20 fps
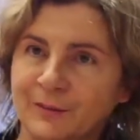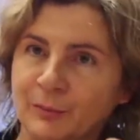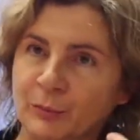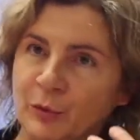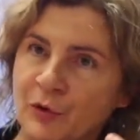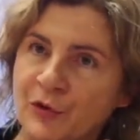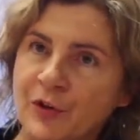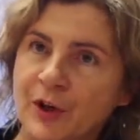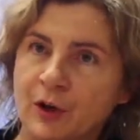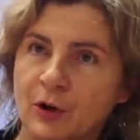
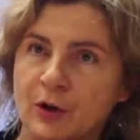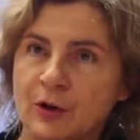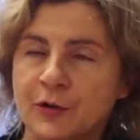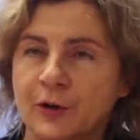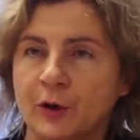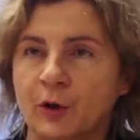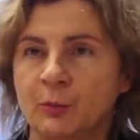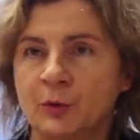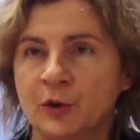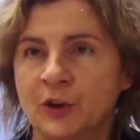Music
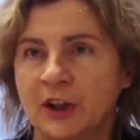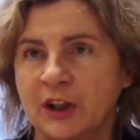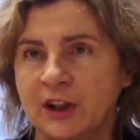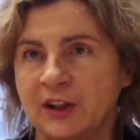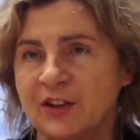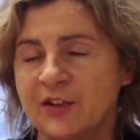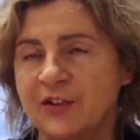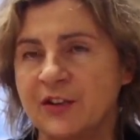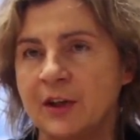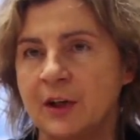also
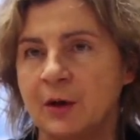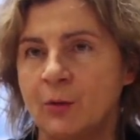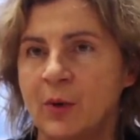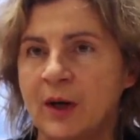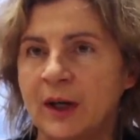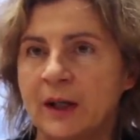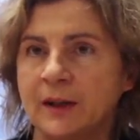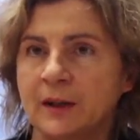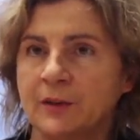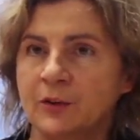communicates in a
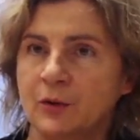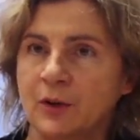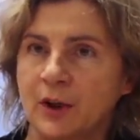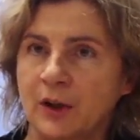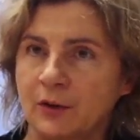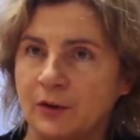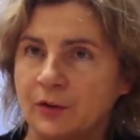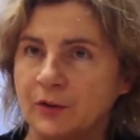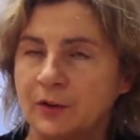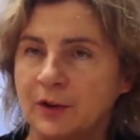way that you
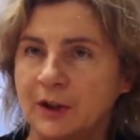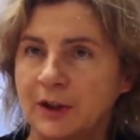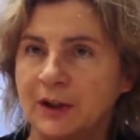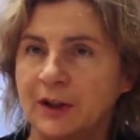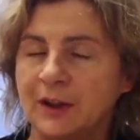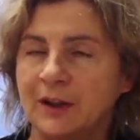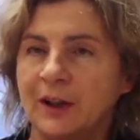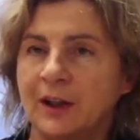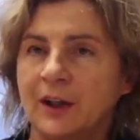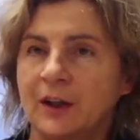cannot
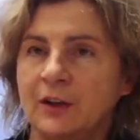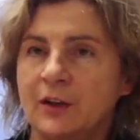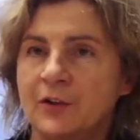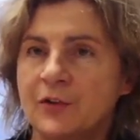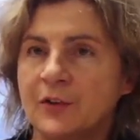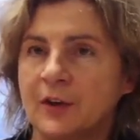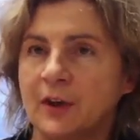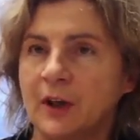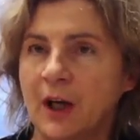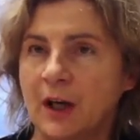really
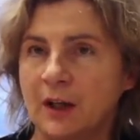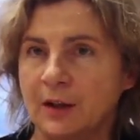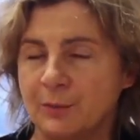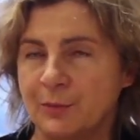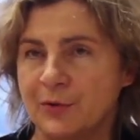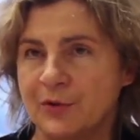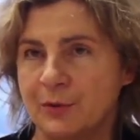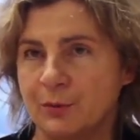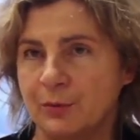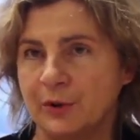
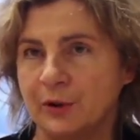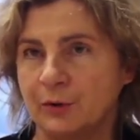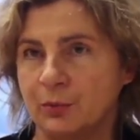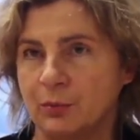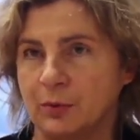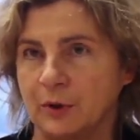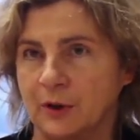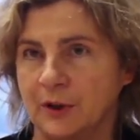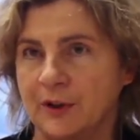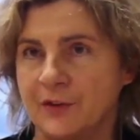describe with
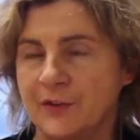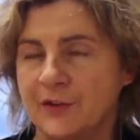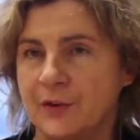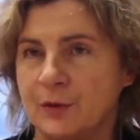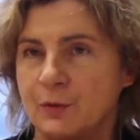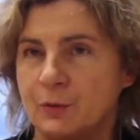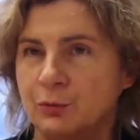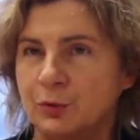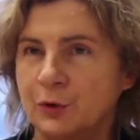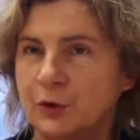words.
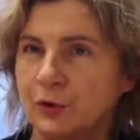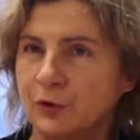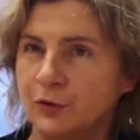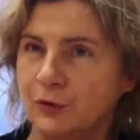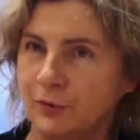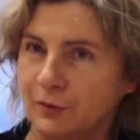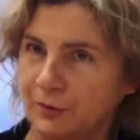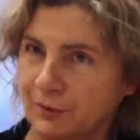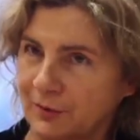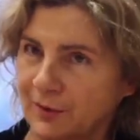Would
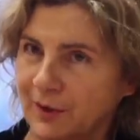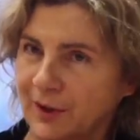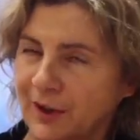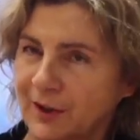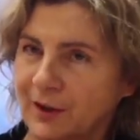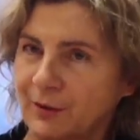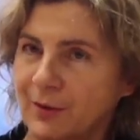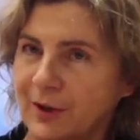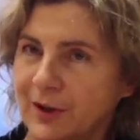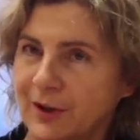you
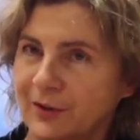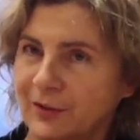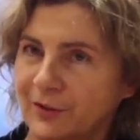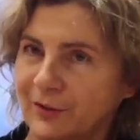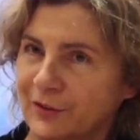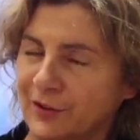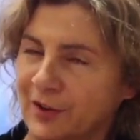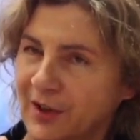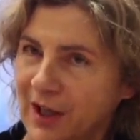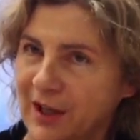anyway
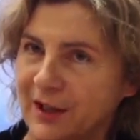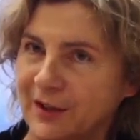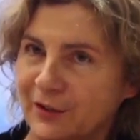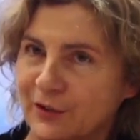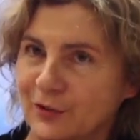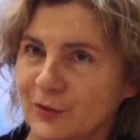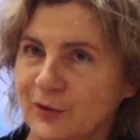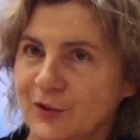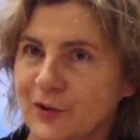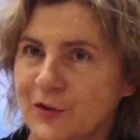try
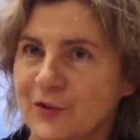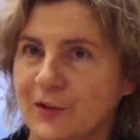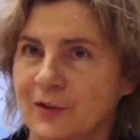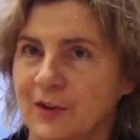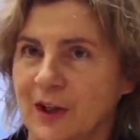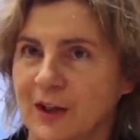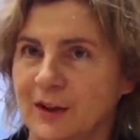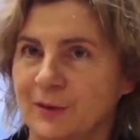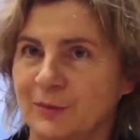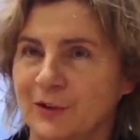to
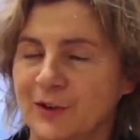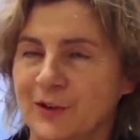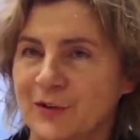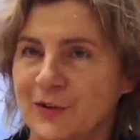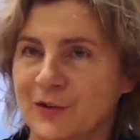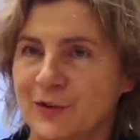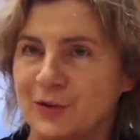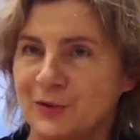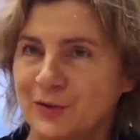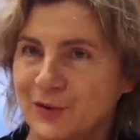describe
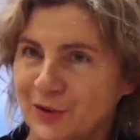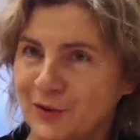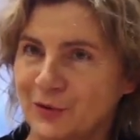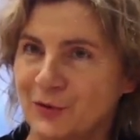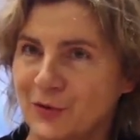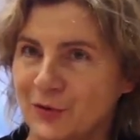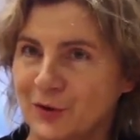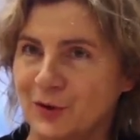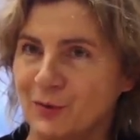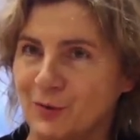this
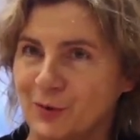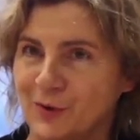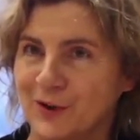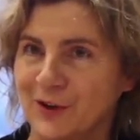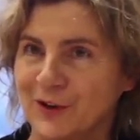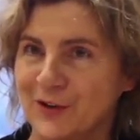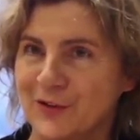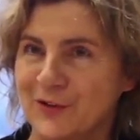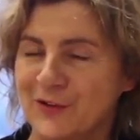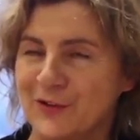using
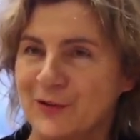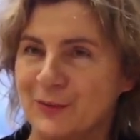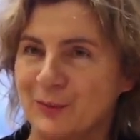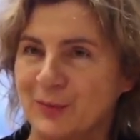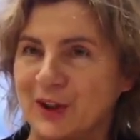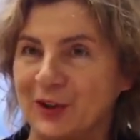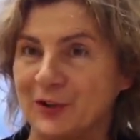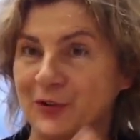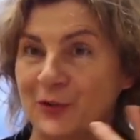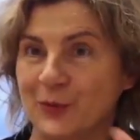words,
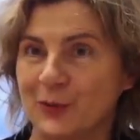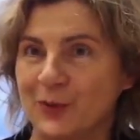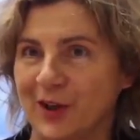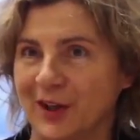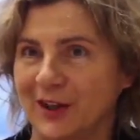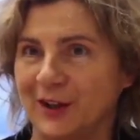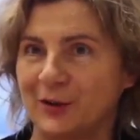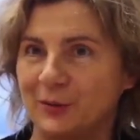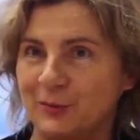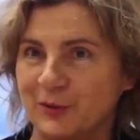because we
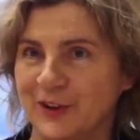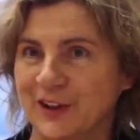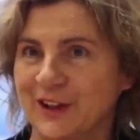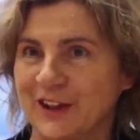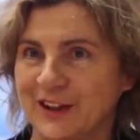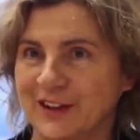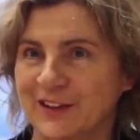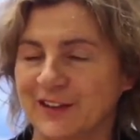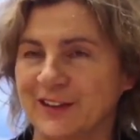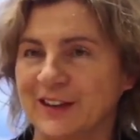are
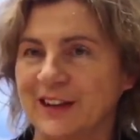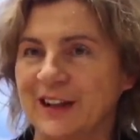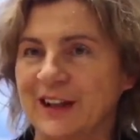communicating?